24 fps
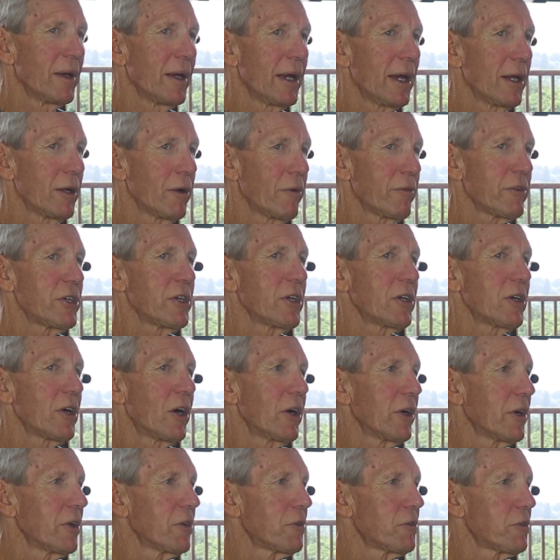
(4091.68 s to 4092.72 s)
And obviously
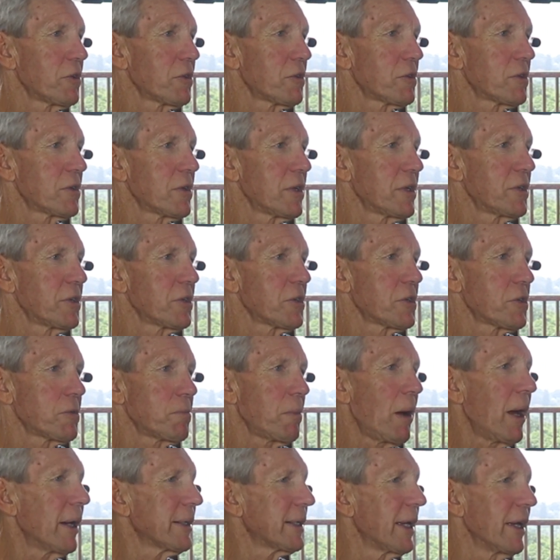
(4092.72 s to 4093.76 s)
Coke is just
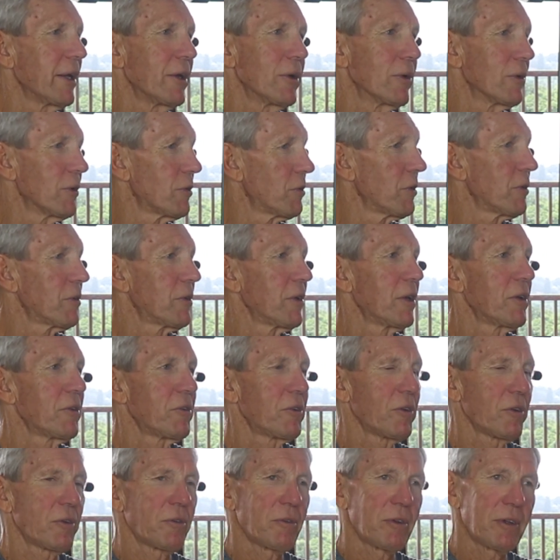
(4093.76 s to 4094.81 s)
spiking you. It's
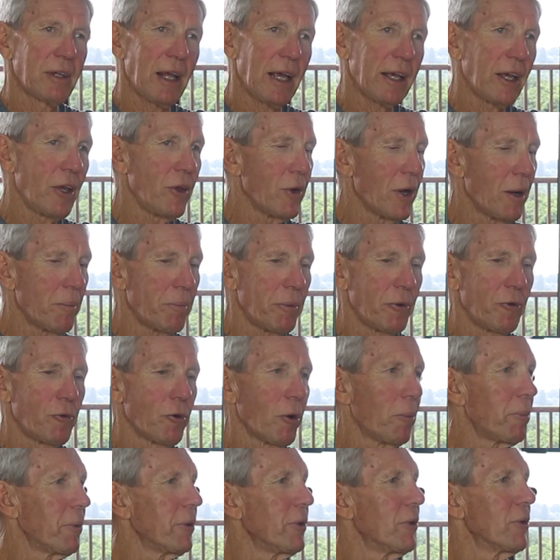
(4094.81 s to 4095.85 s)
just taking you up and
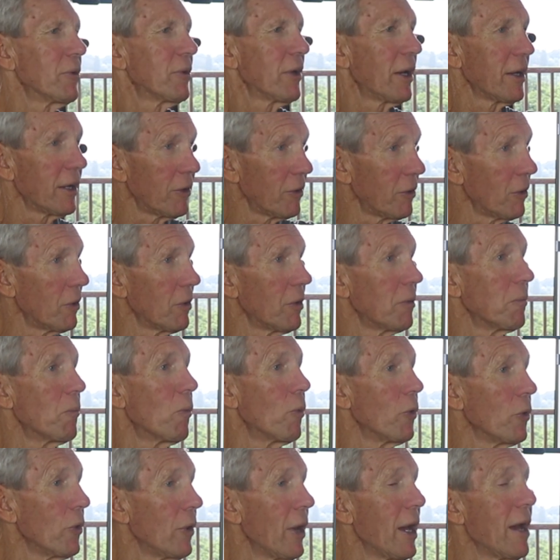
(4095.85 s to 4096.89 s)
dropping you. The
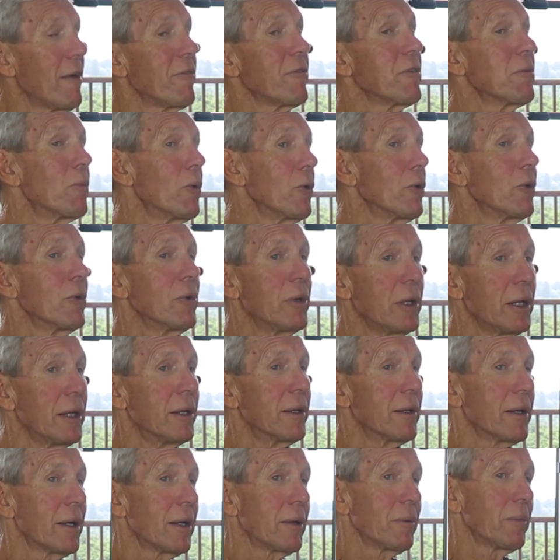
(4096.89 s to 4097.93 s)
more you have, the more you
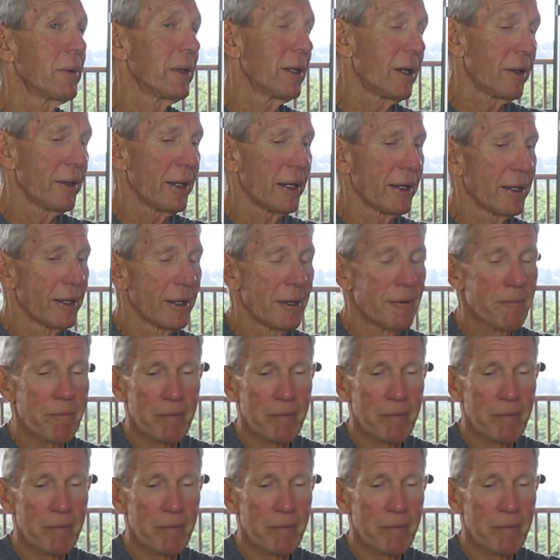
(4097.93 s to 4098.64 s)
need, and we know that.